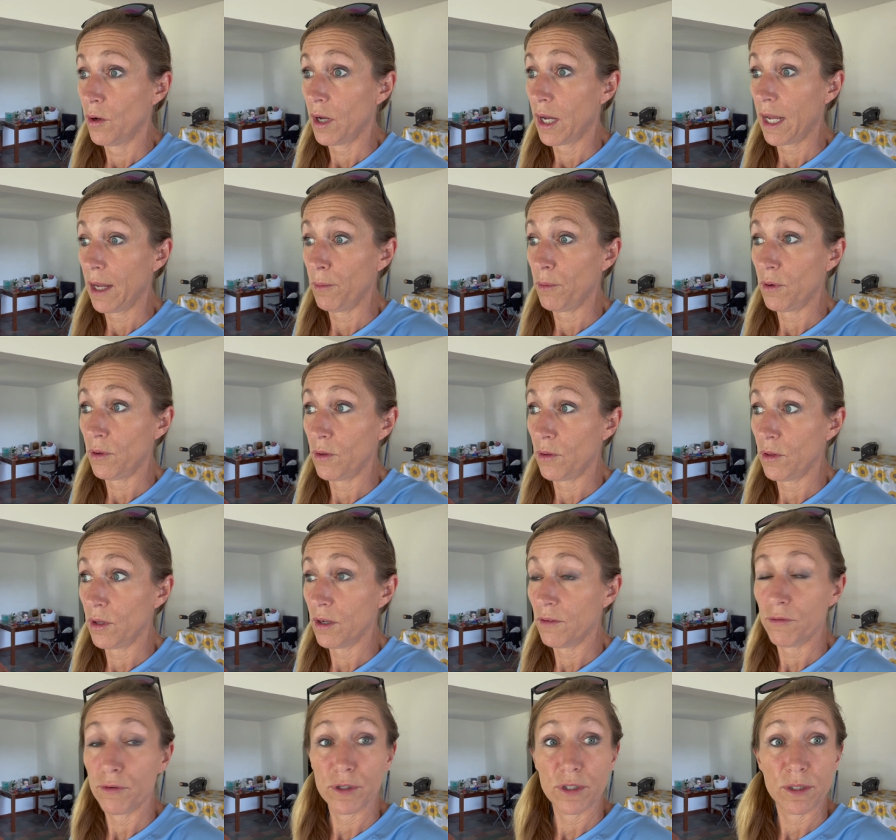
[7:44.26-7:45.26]
I will
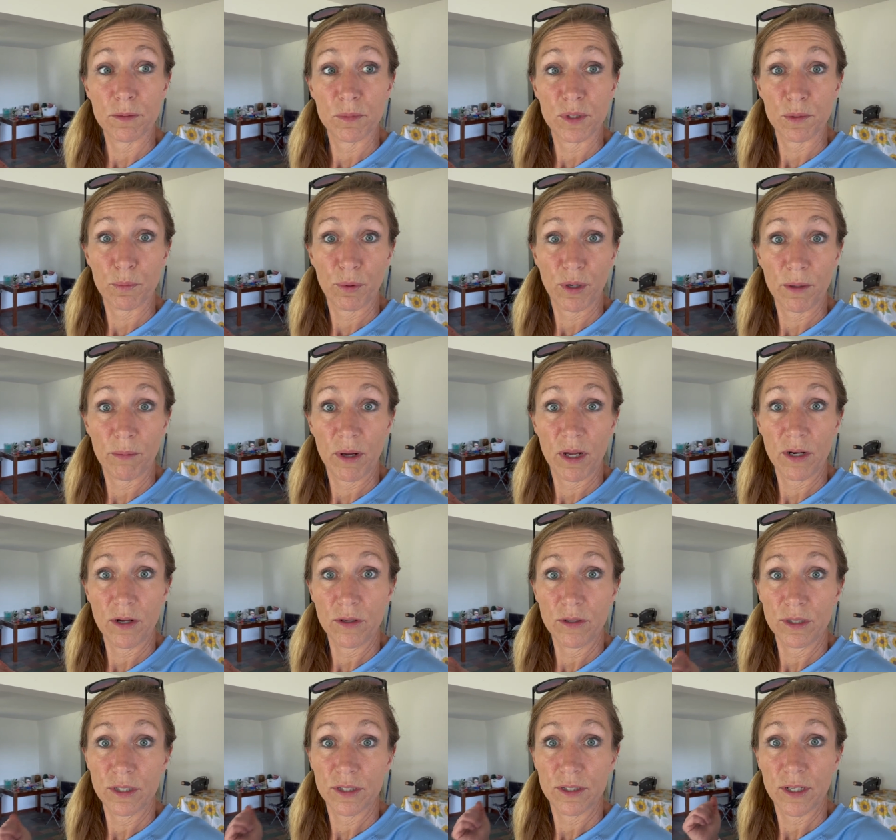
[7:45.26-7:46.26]
look for some spray
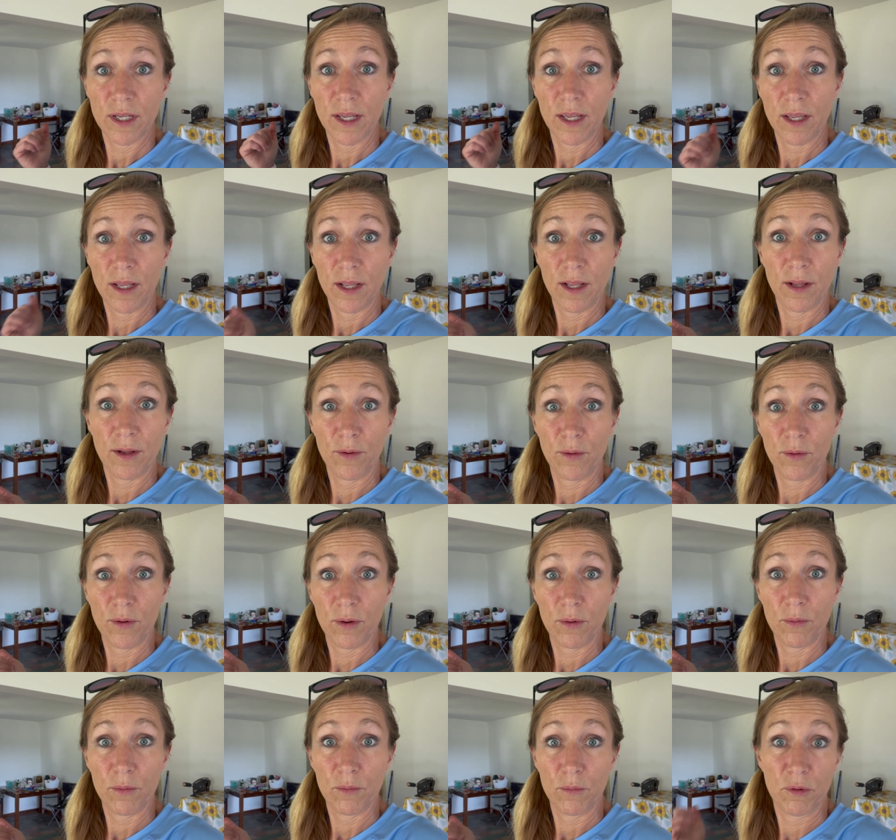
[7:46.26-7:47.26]
bottles and
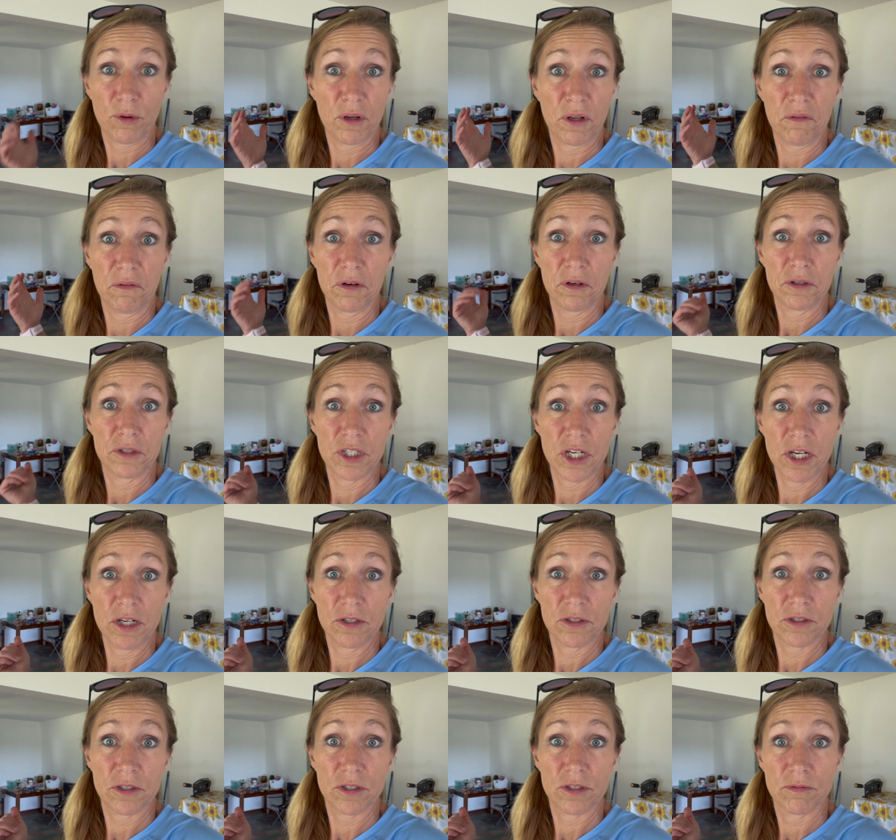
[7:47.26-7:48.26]
we'll give it a
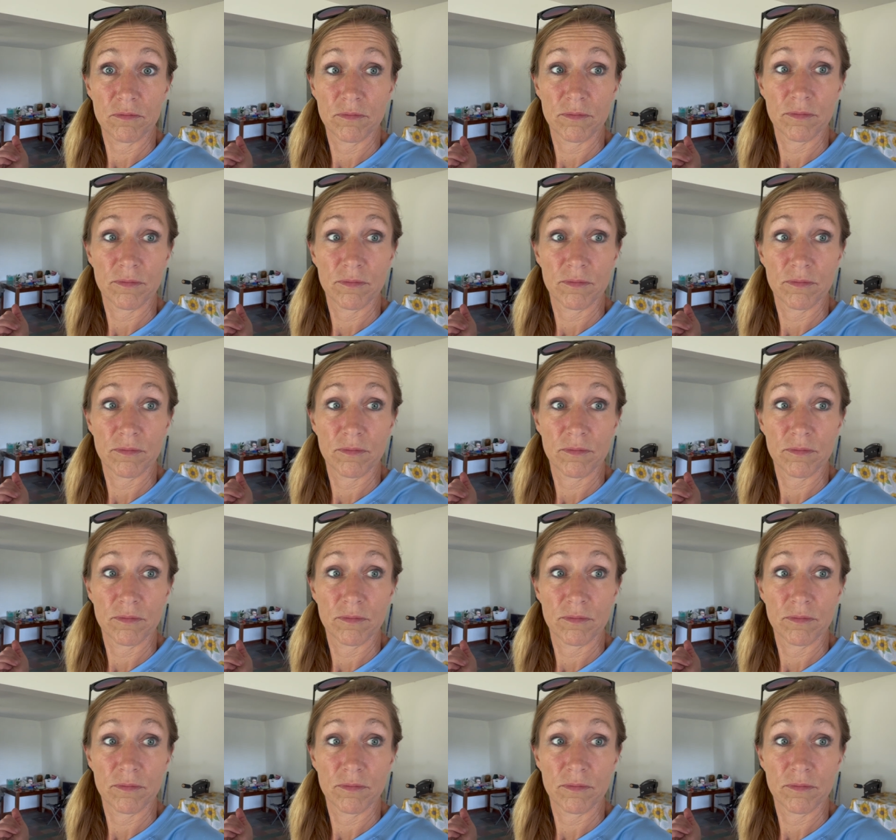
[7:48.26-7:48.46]
chance.